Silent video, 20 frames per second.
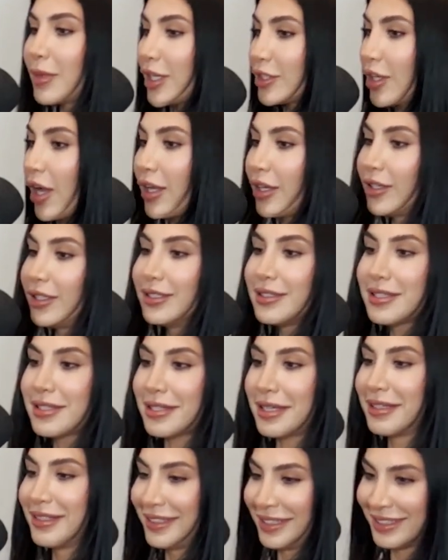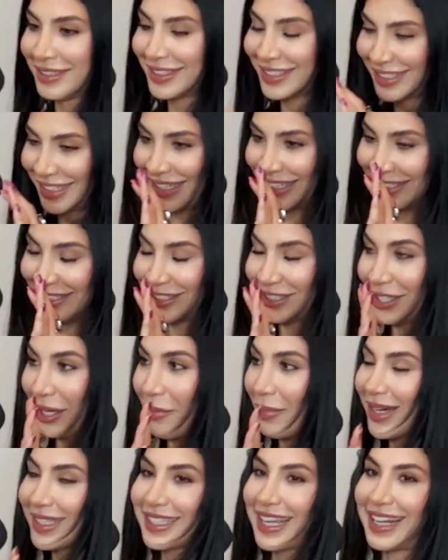McDonald's. No
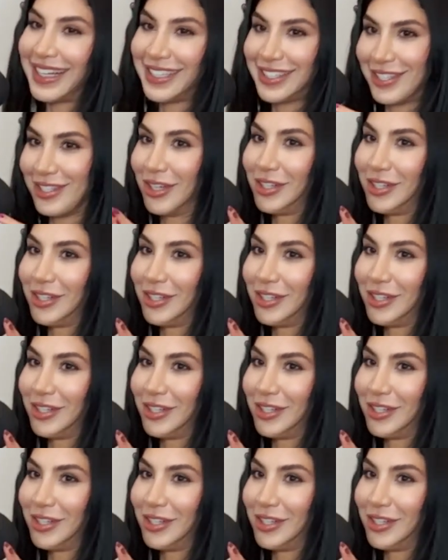McDonald's, no